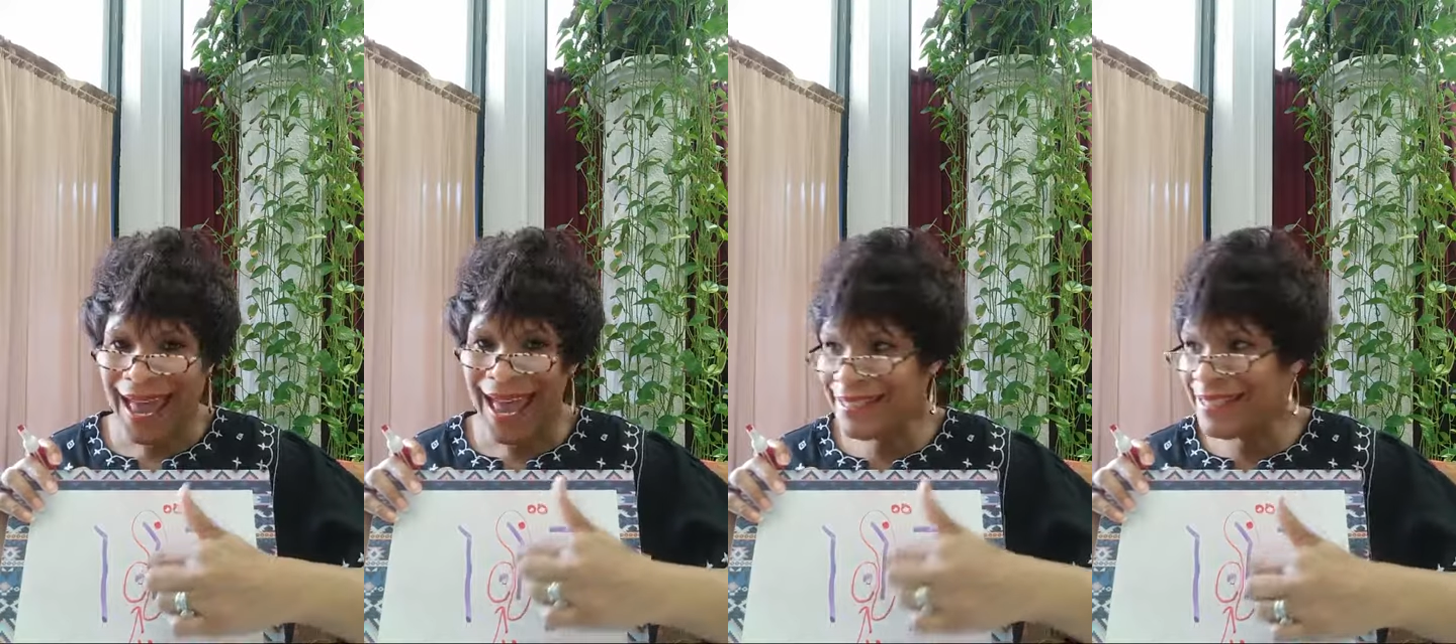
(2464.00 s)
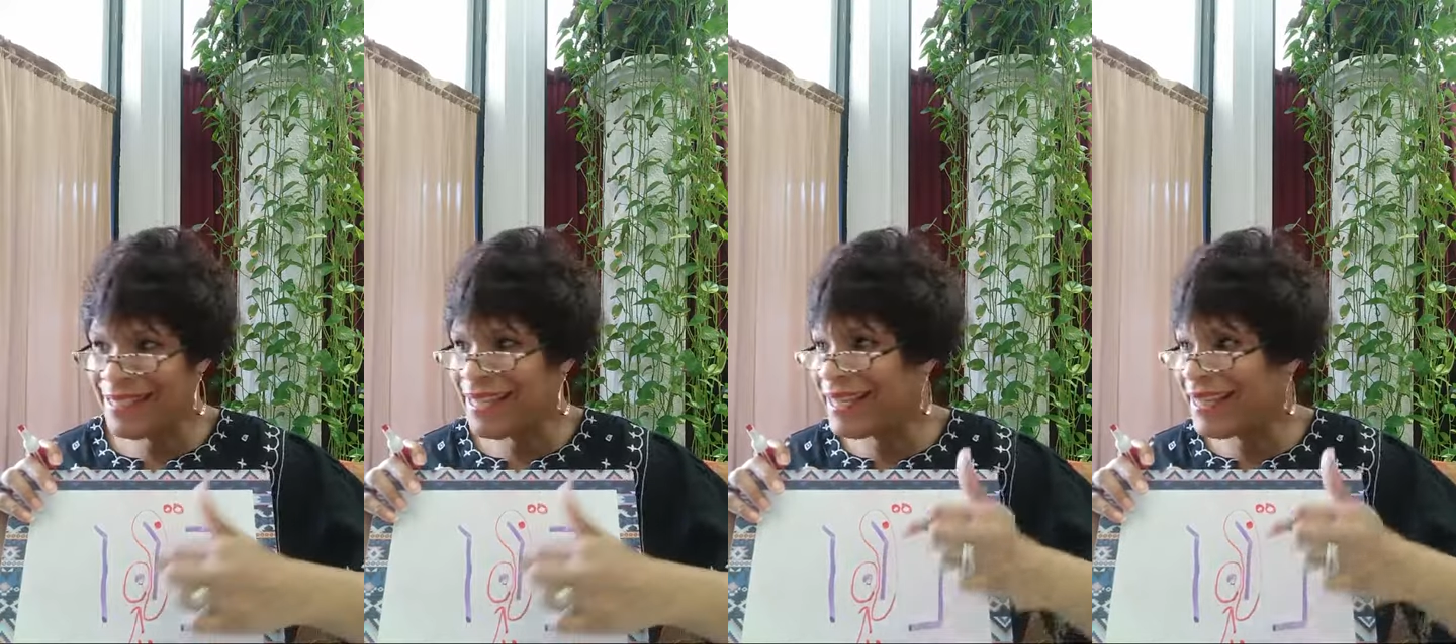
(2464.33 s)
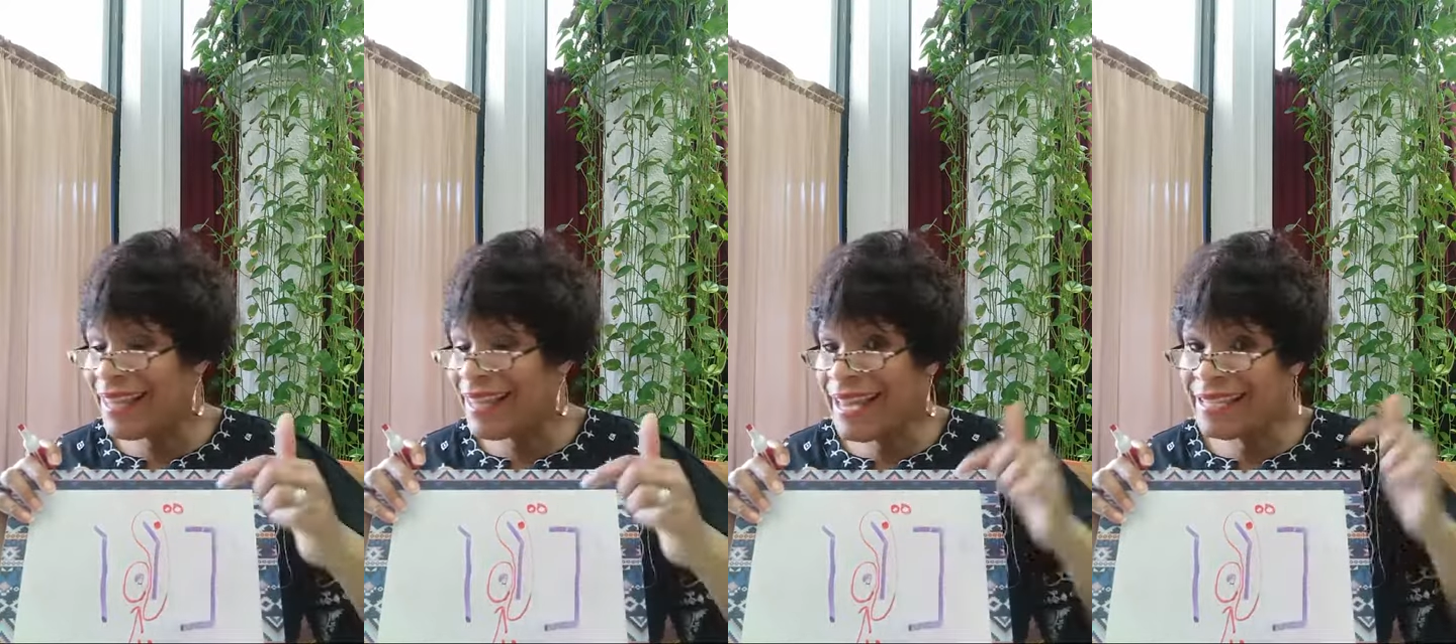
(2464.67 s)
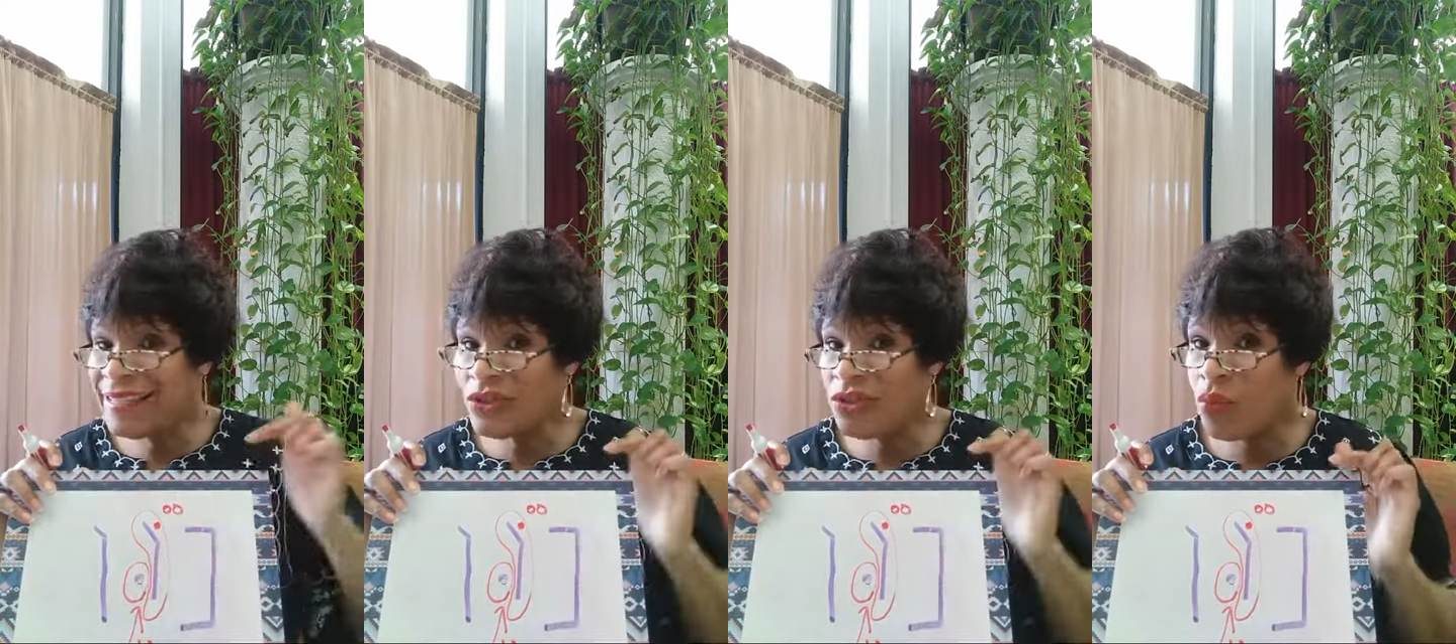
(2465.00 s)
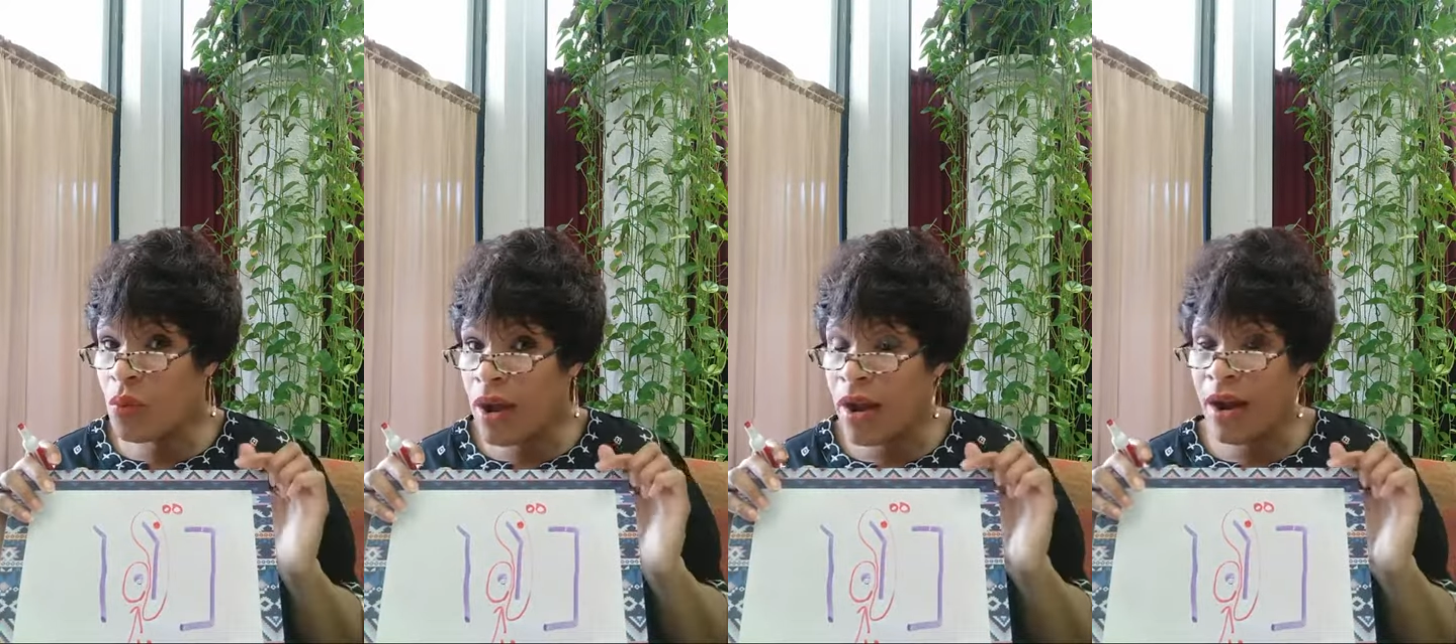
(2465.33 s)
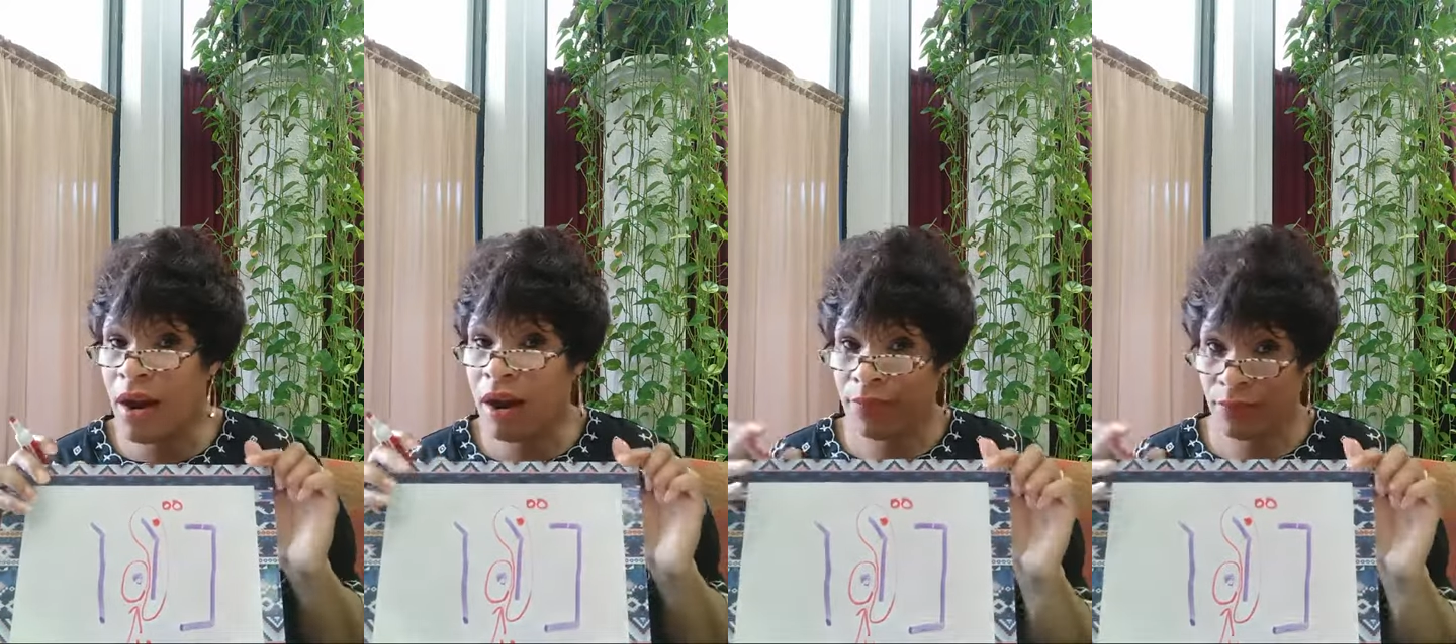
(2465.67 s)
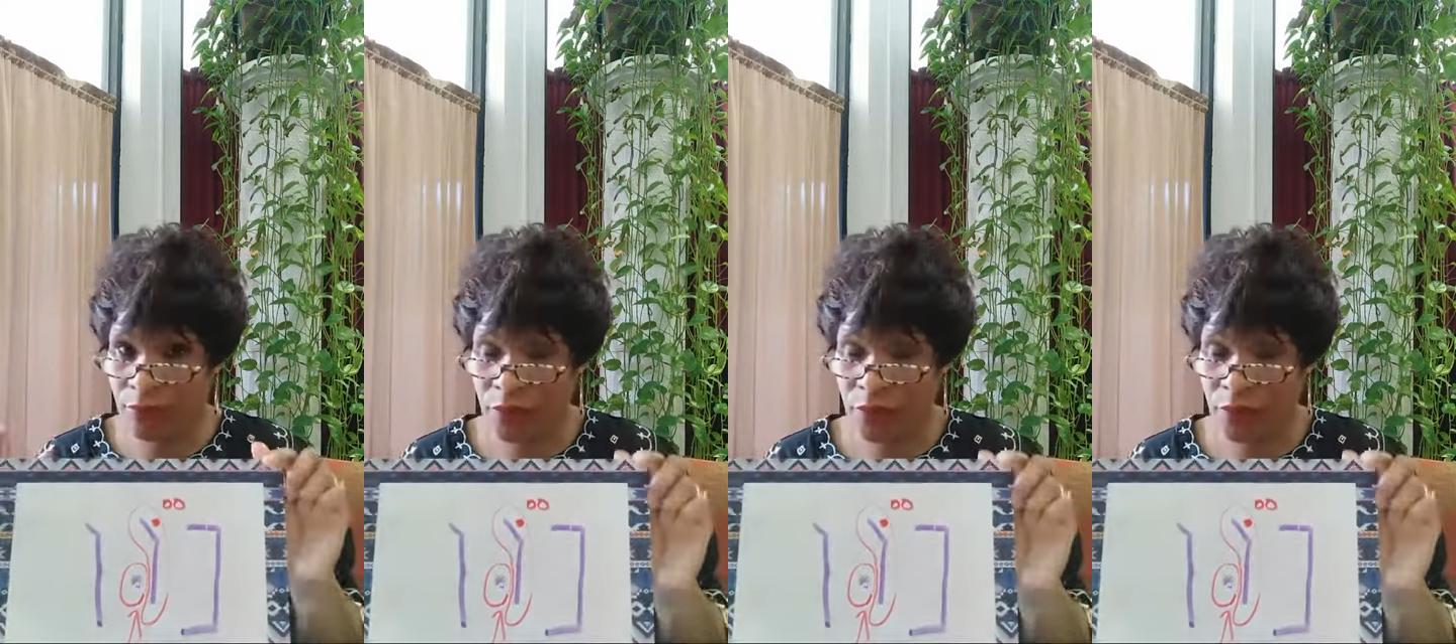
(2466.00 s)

And see, this is where